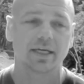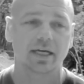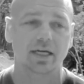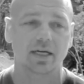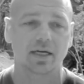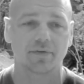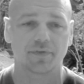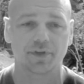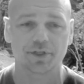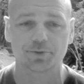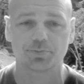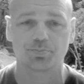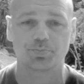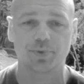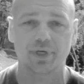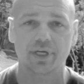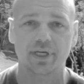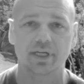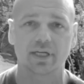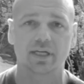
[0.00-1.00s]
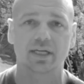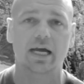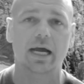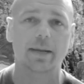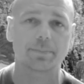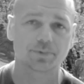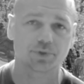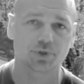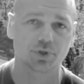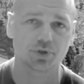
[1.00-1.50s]
uh, there's been an
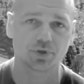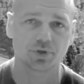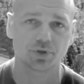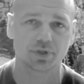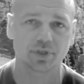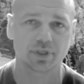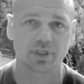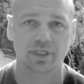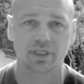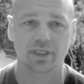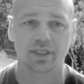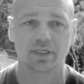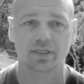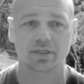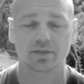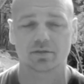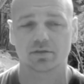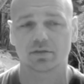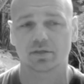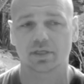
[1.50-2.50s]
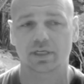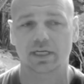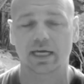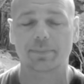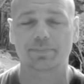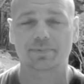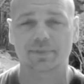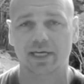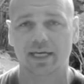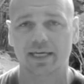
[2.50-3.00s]
upturn in or an
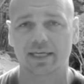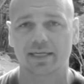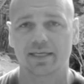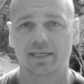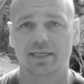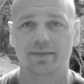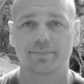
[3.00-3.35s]
uptake